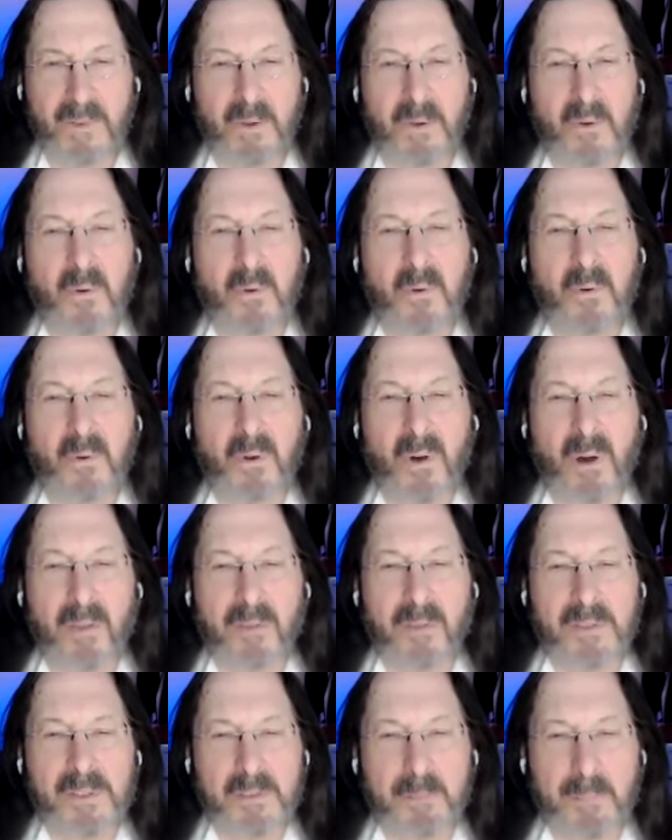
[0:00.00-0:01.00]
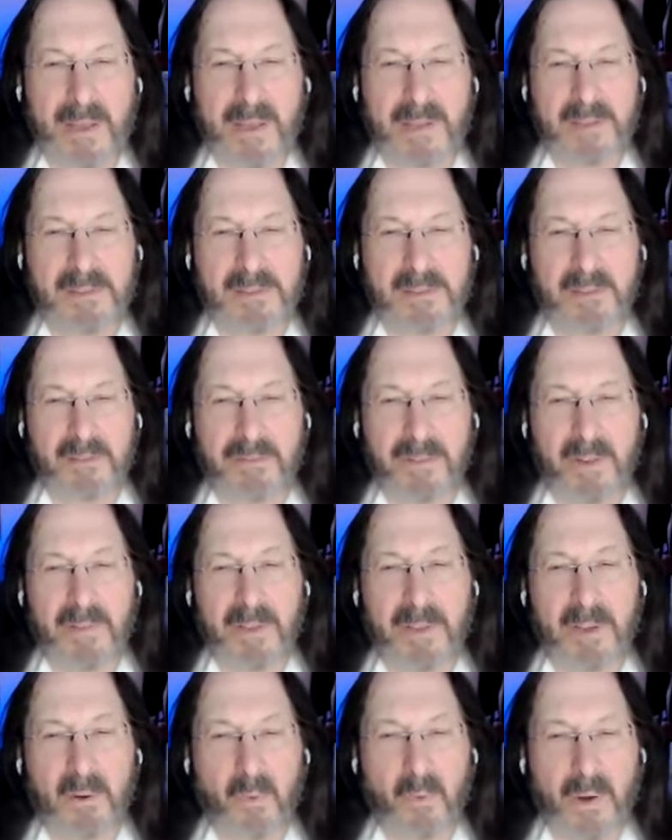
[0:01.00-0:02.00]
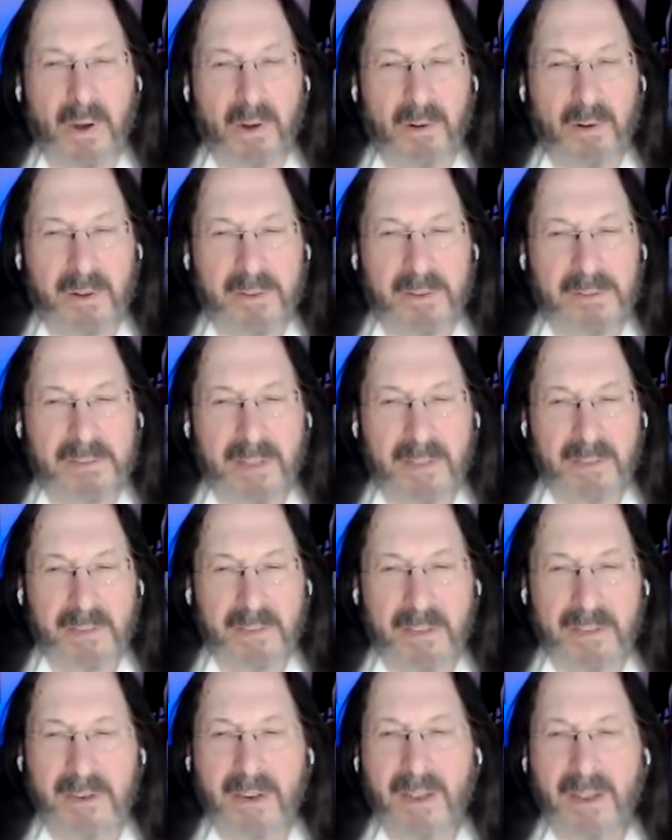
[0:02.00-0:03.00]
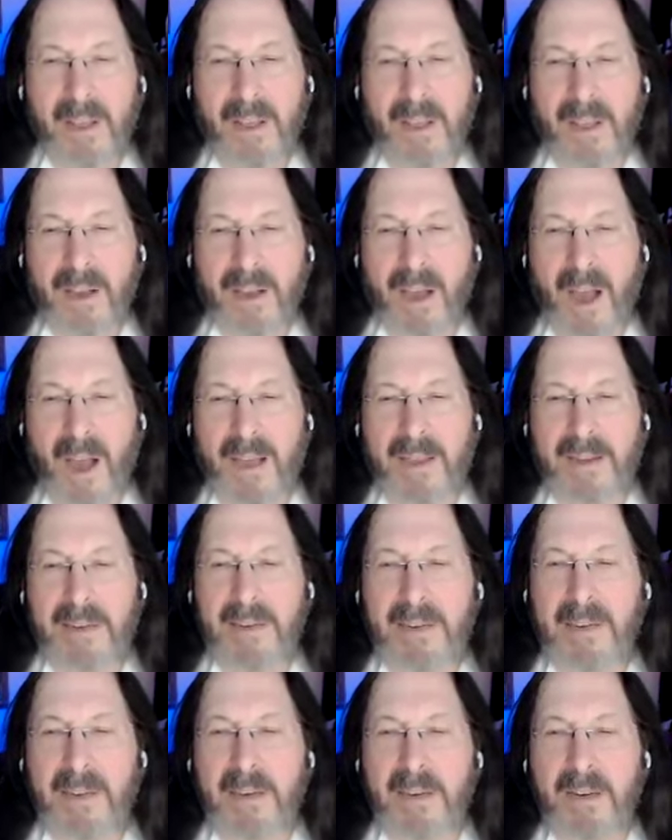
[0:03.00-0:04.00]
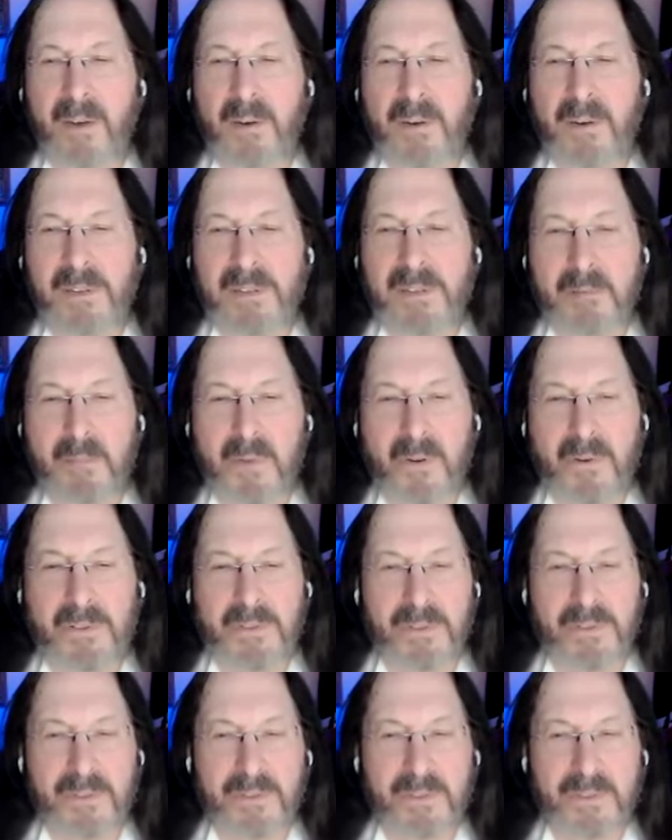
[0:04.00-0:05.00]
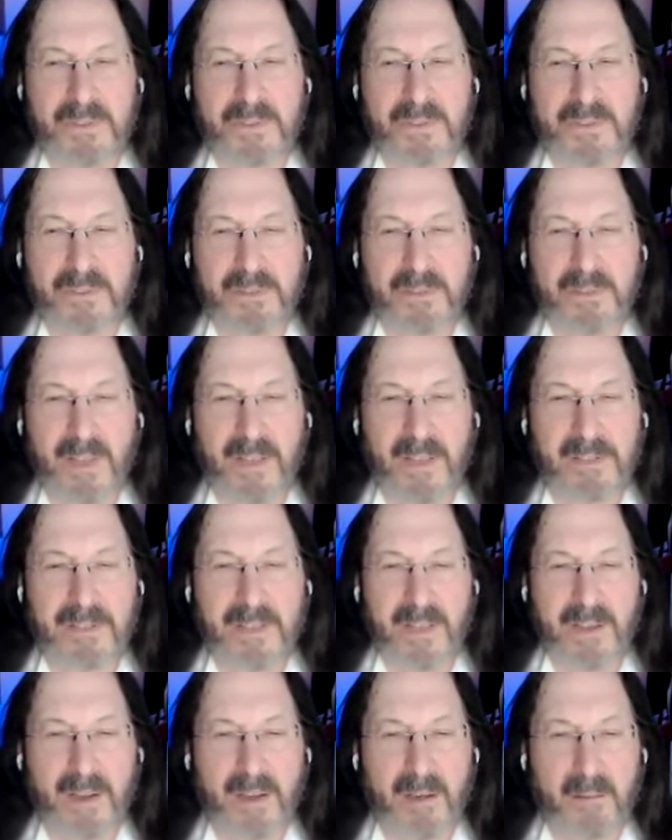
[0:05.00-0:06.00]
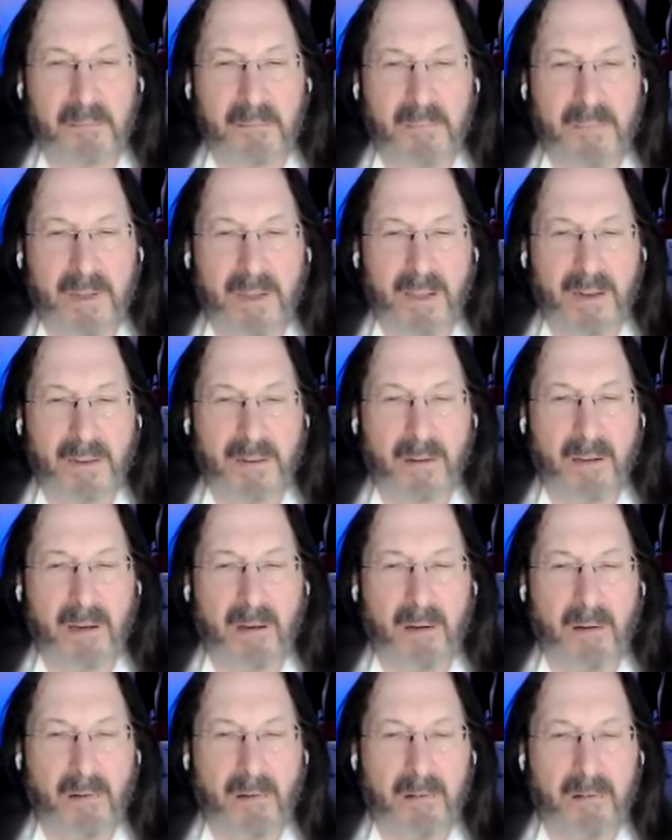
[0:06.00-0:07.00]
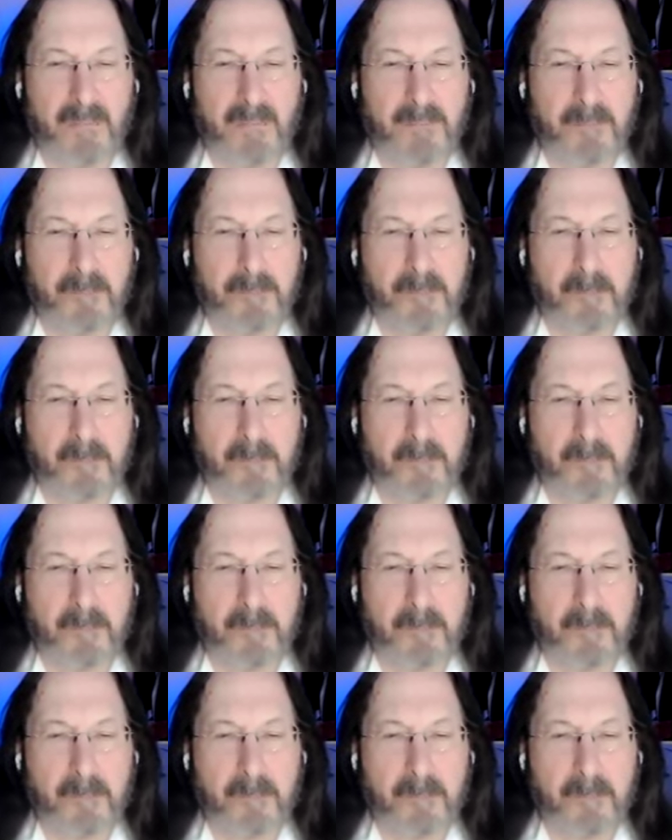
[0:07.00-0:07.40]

you are the space of loving awareness that can kindly notice emotions as they come and go.